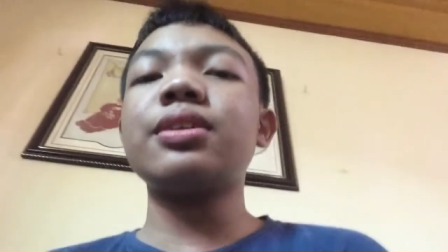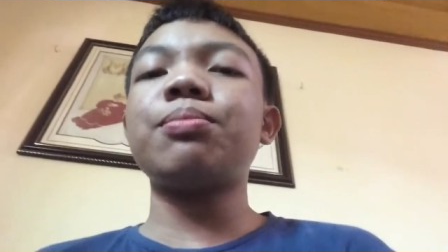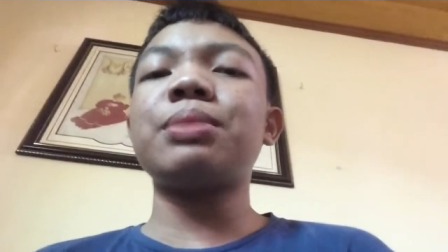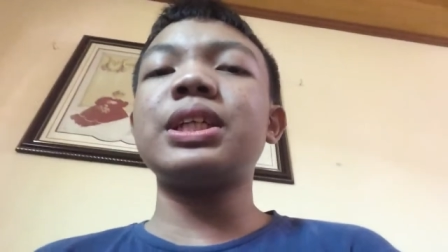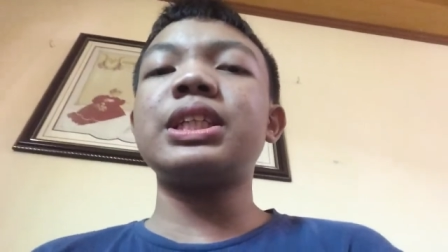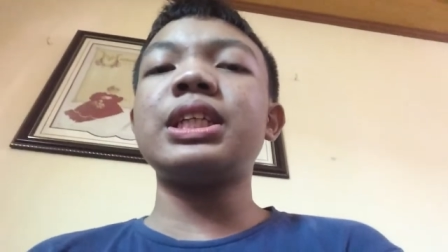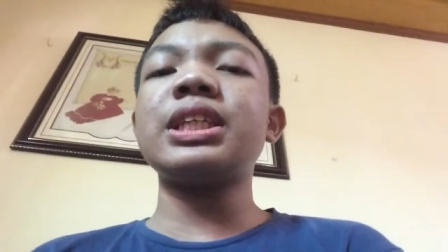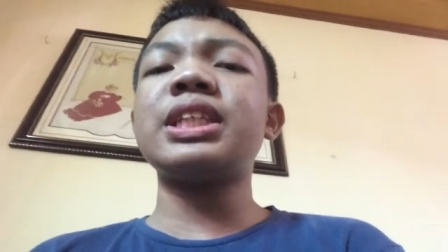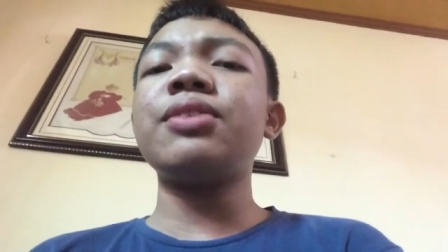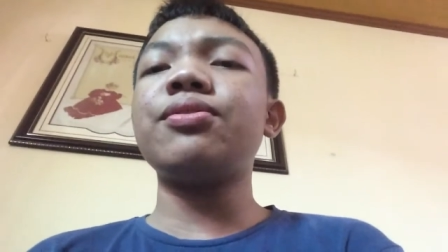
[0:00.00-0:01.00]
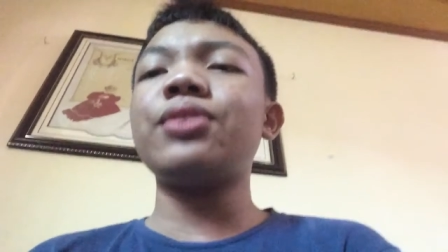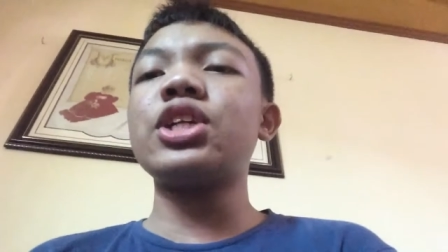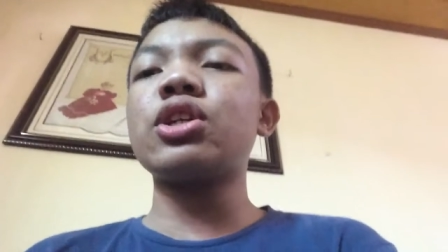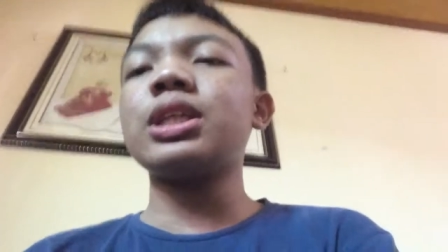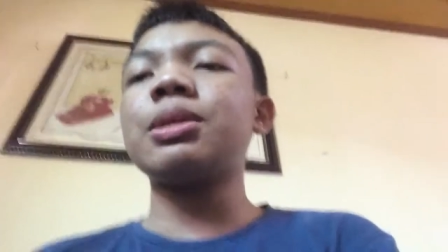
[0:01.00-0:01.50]
uh, part 16
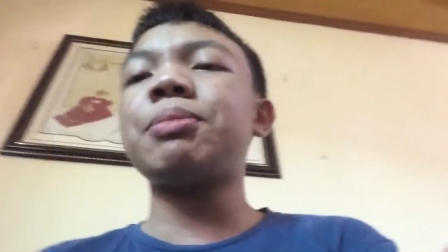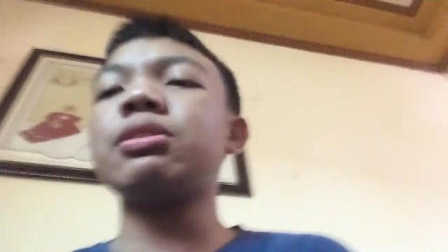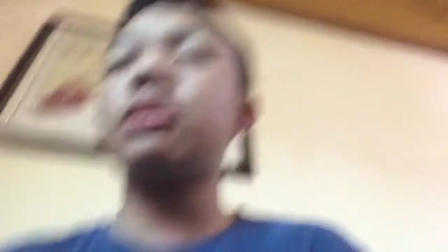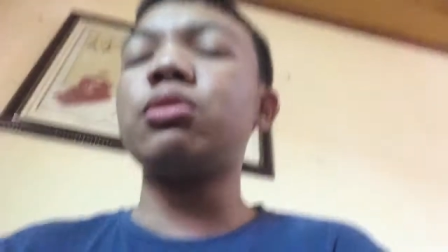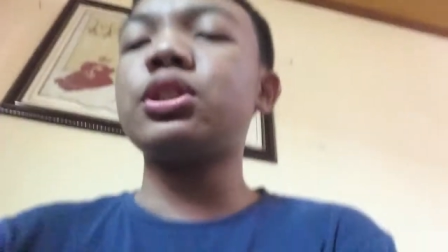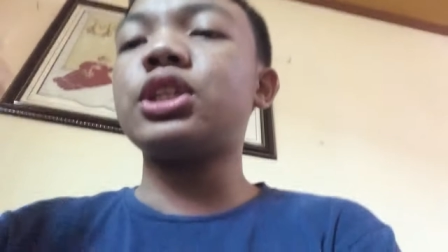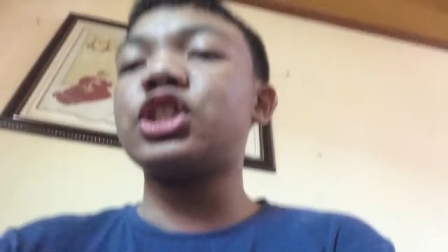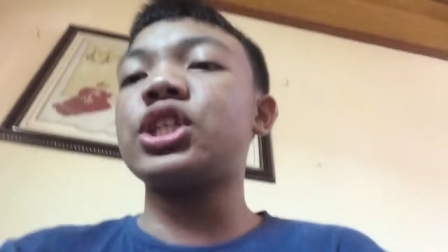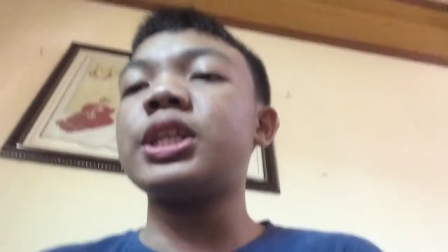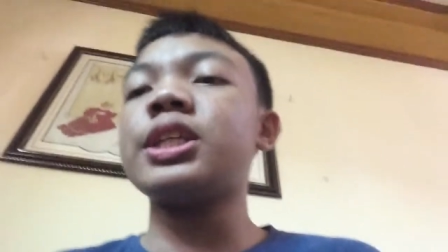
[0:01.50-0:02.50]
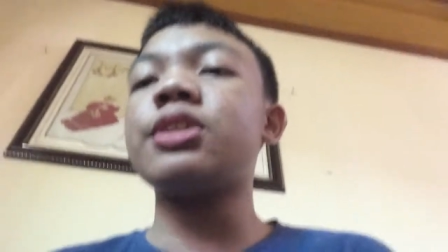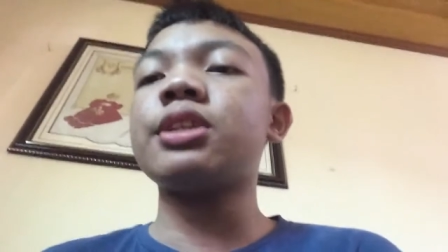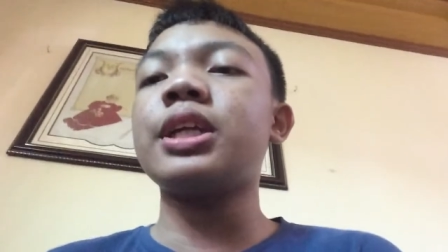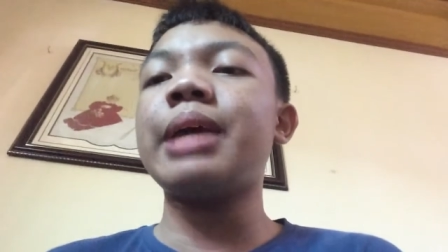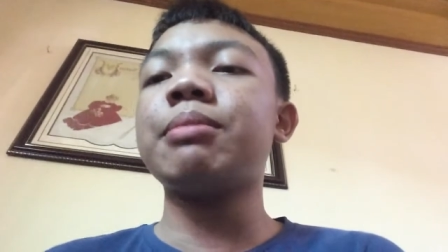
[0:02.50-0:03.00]
videos about the don't search this
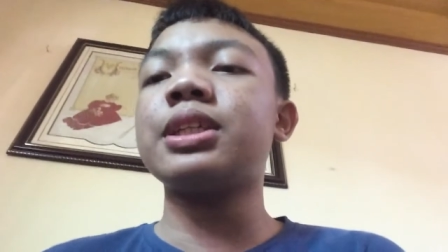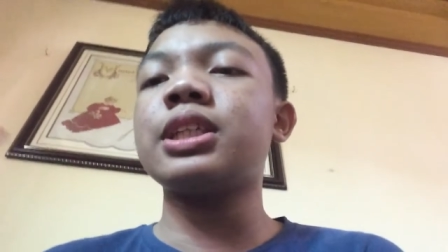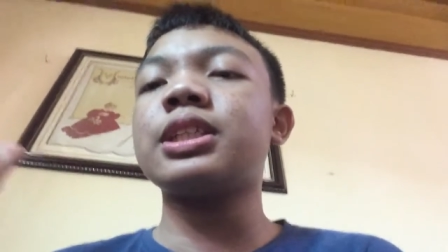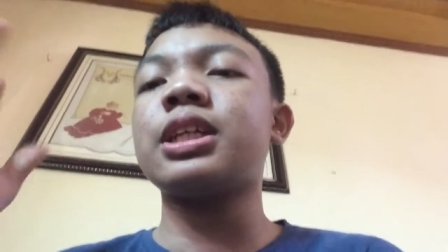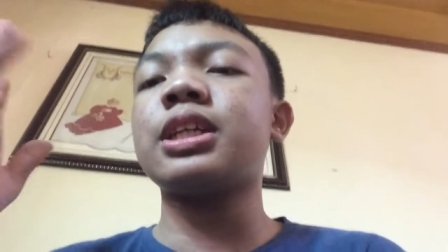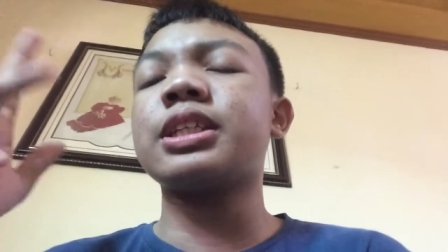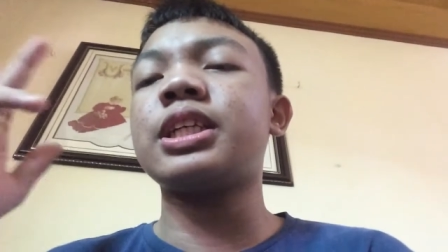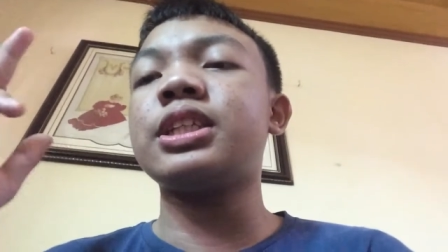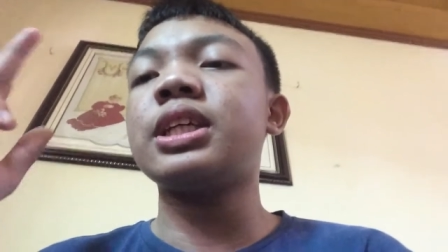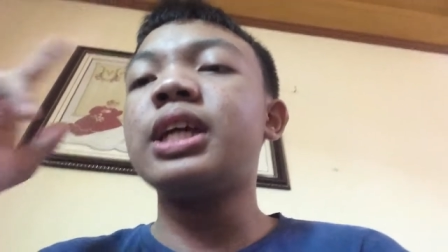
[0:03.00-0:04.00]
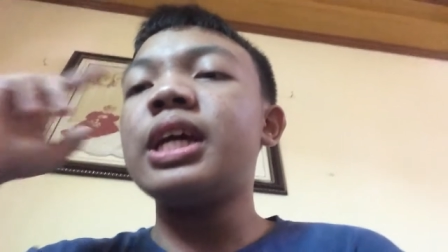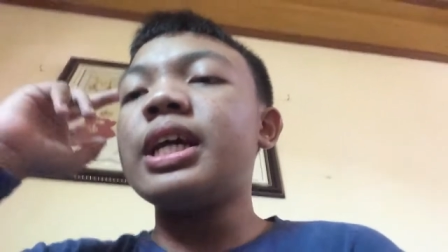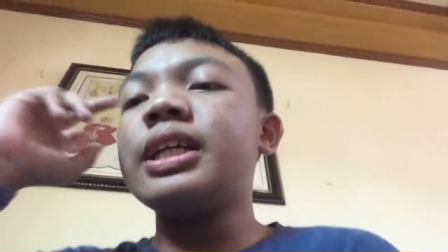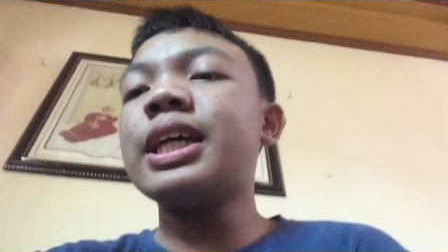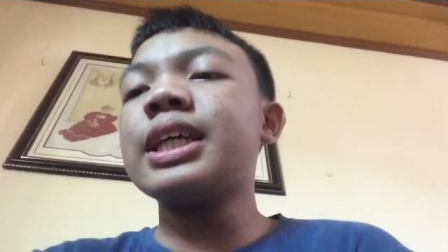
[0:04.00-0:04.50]
username on TikTok since
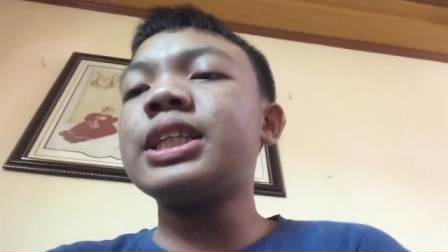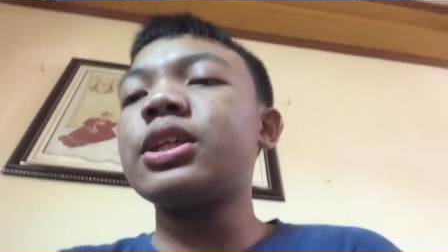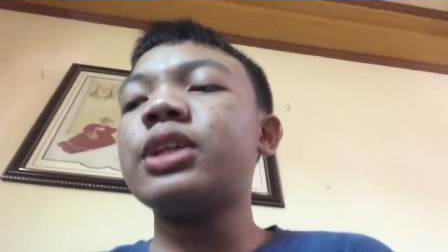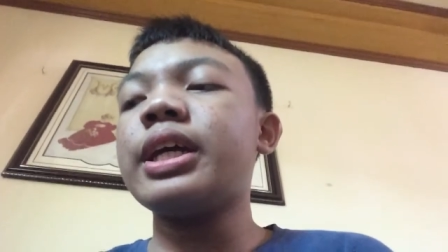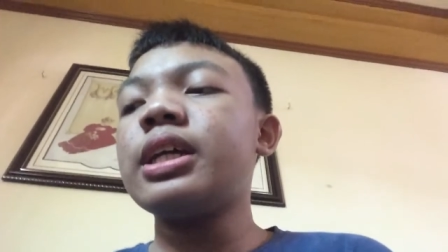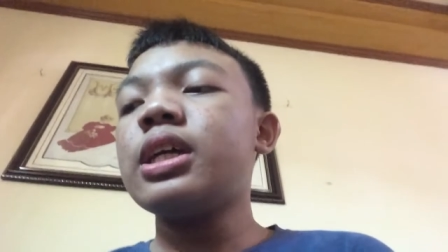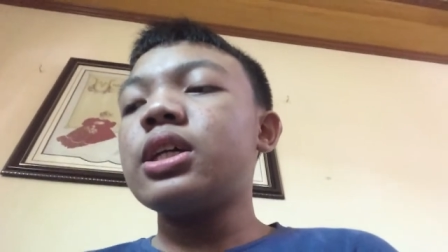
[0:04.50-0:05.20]
yesterday.